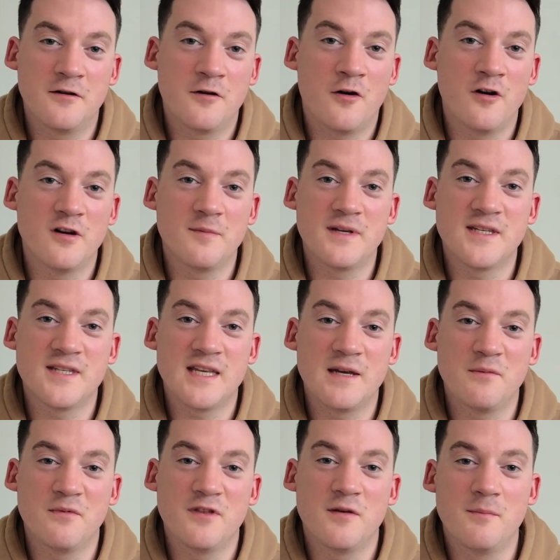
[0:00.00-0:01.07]
economy seat
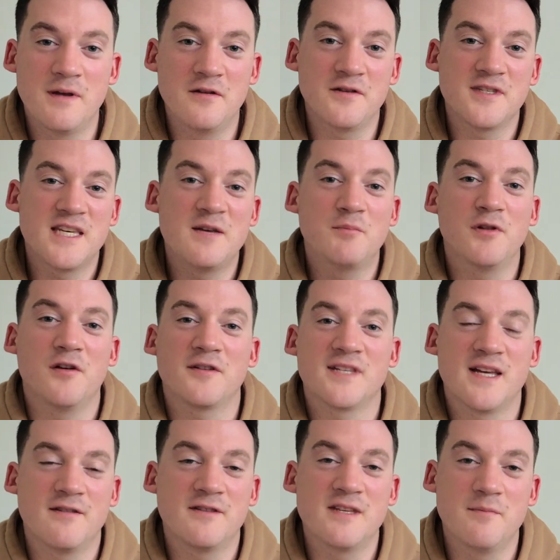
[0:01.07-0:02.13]
with the middle seat blocked
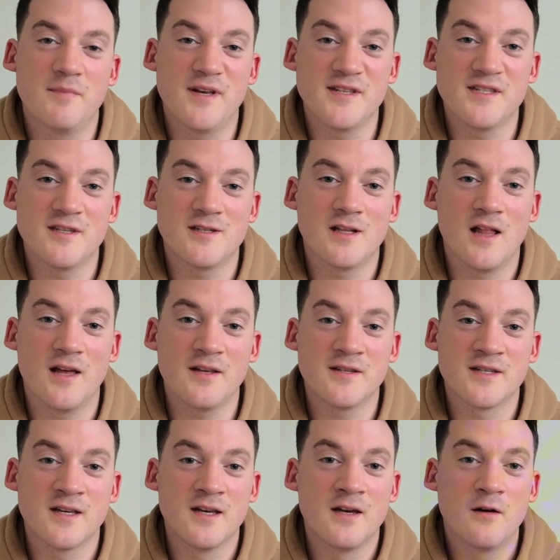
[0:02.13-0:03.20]
out in business class.